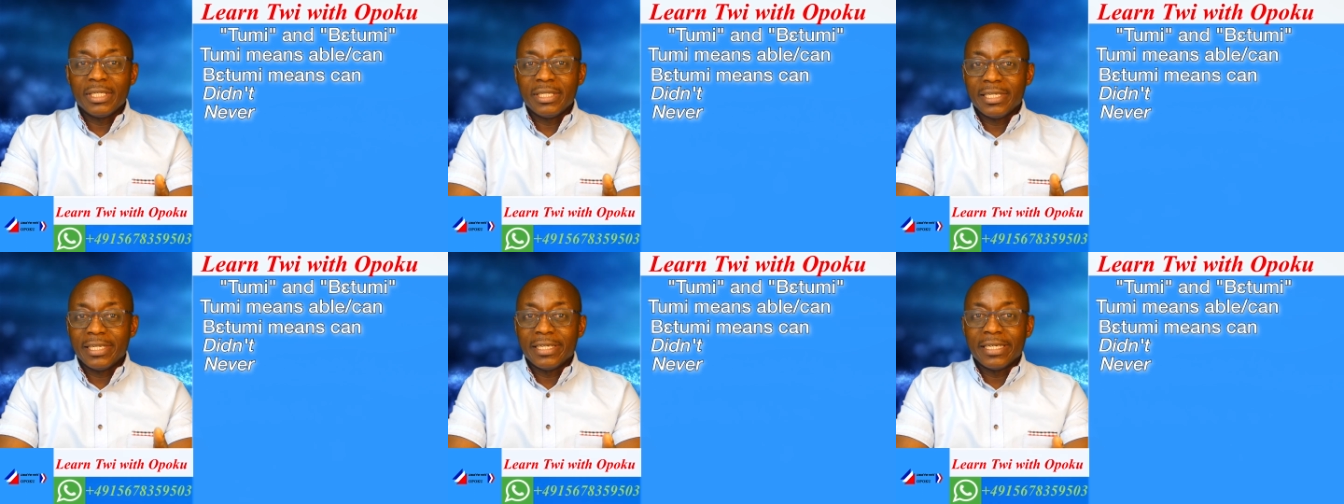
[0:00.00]

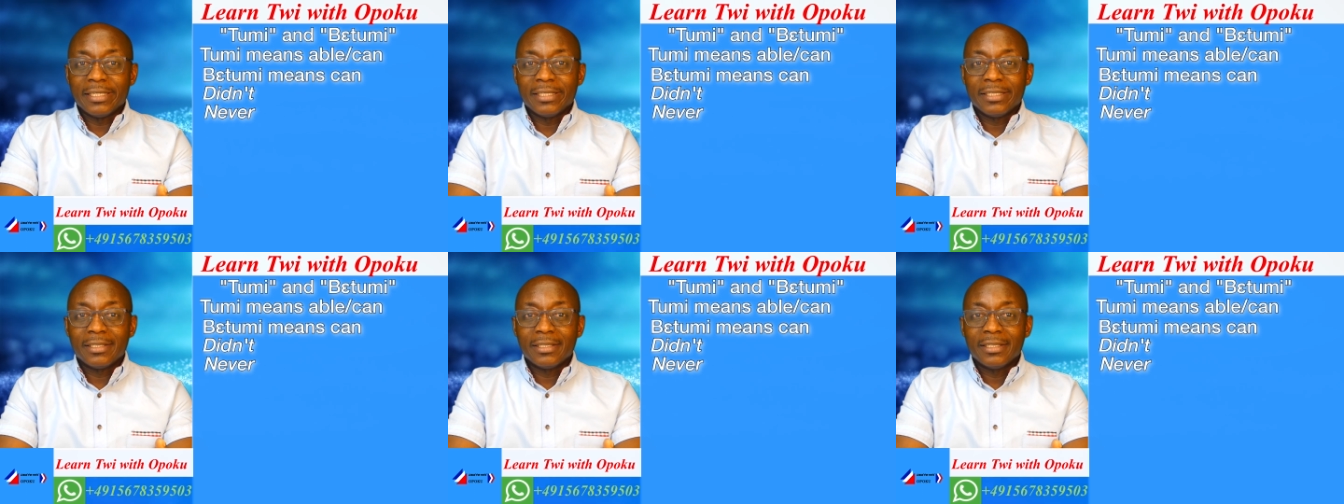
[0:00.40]

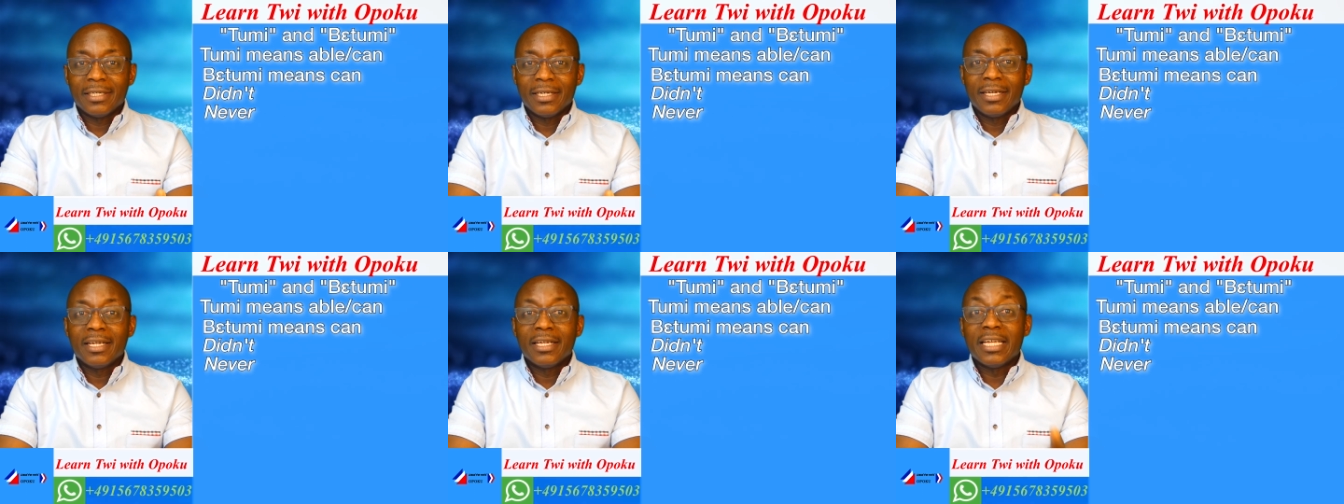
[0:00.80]
didn't,
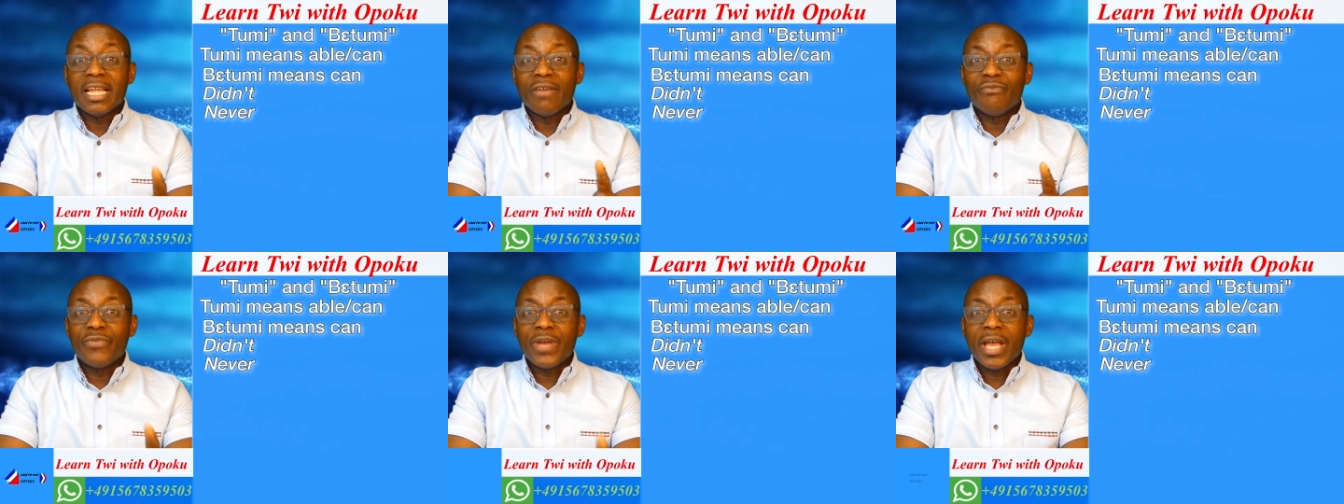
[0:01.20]
the
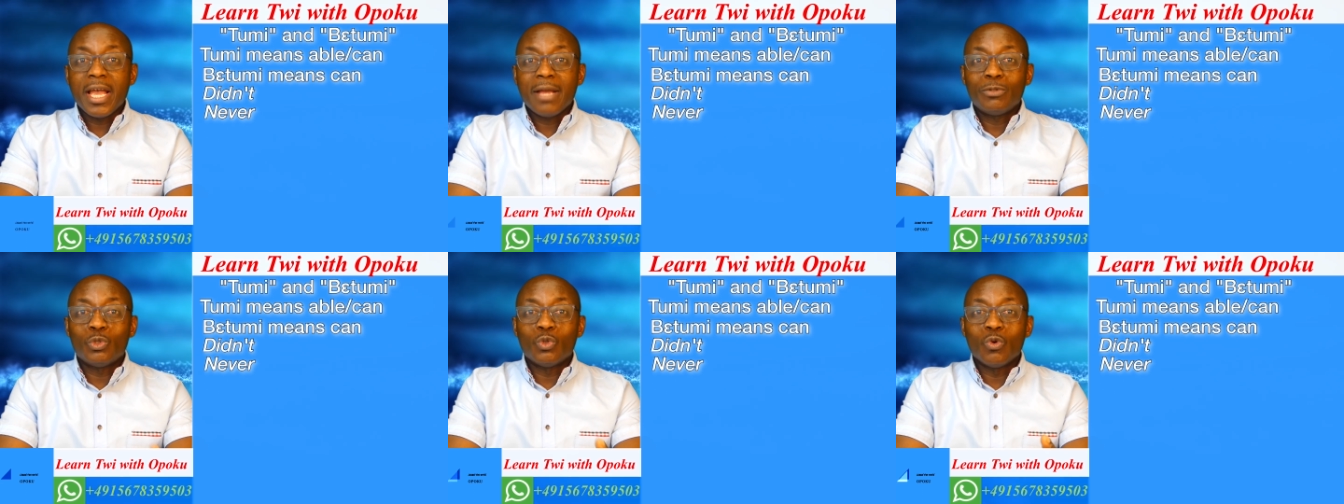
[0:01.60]
verb
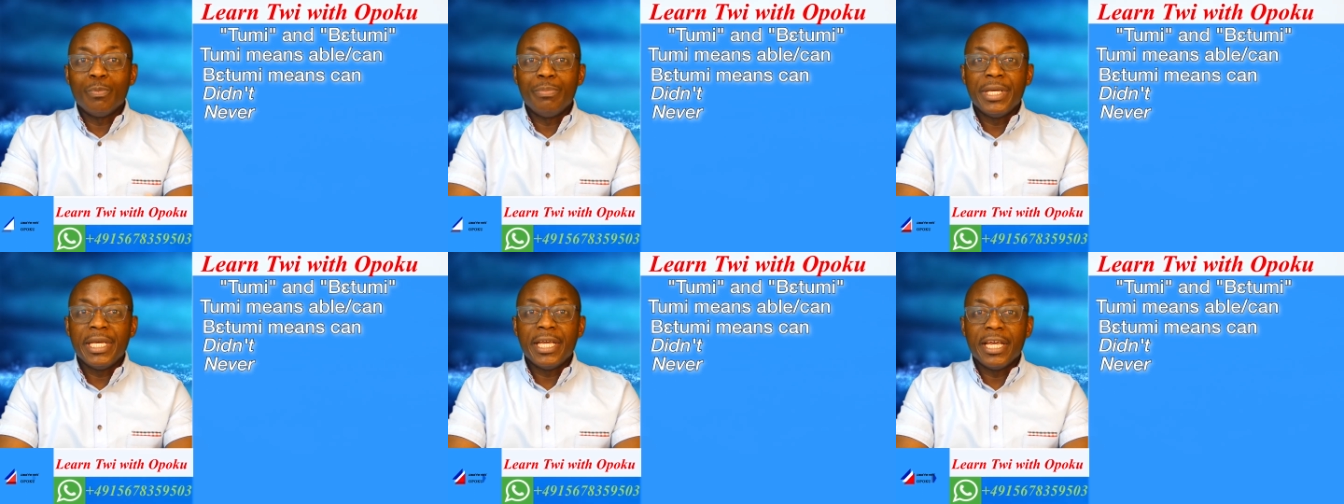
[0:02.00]
should
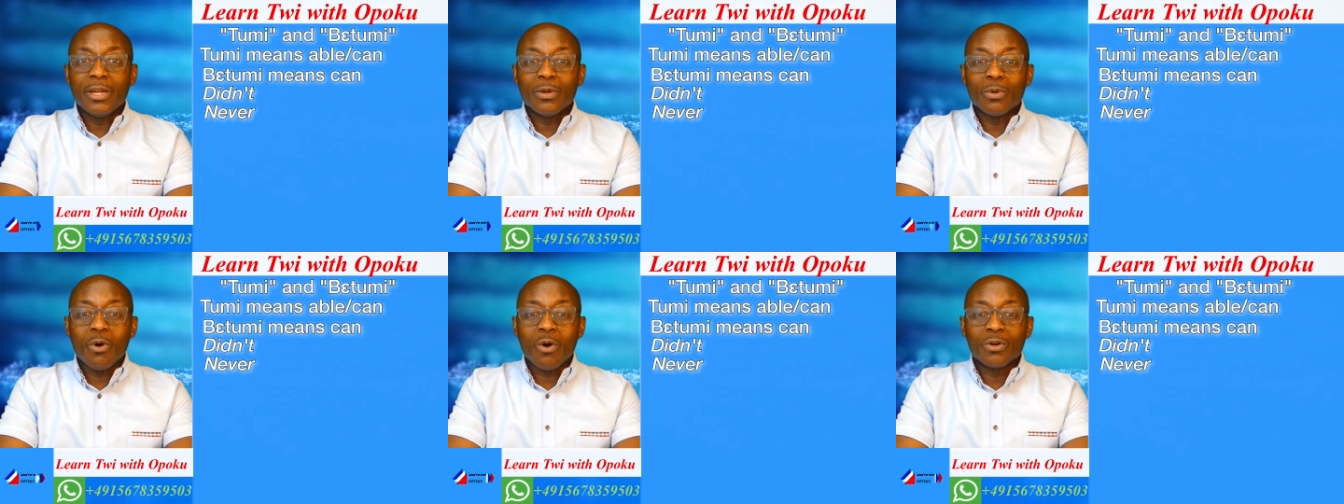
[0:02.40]
be in
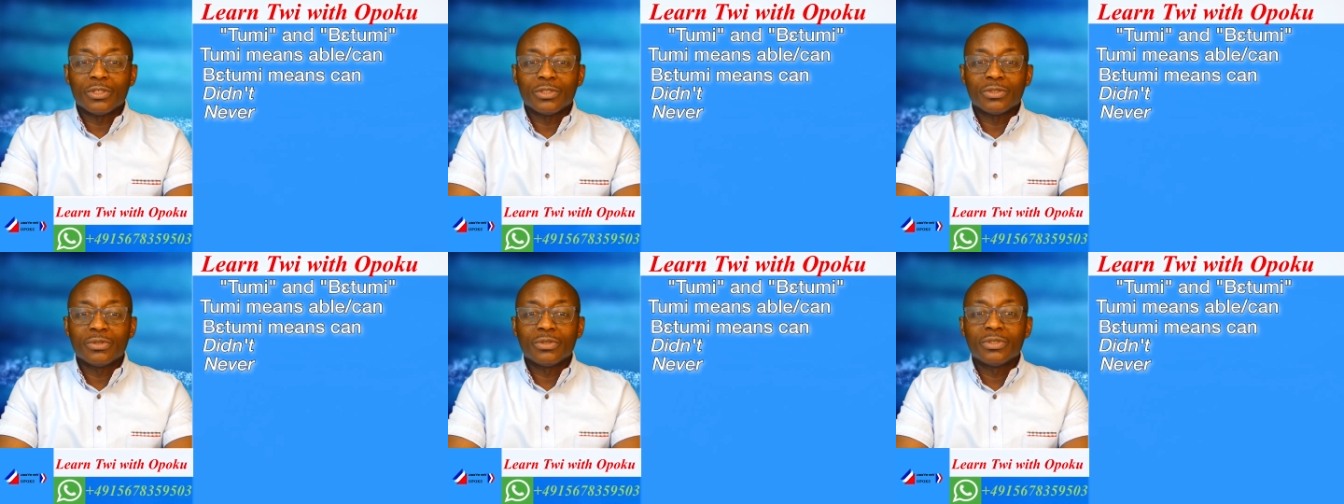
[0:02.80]
what?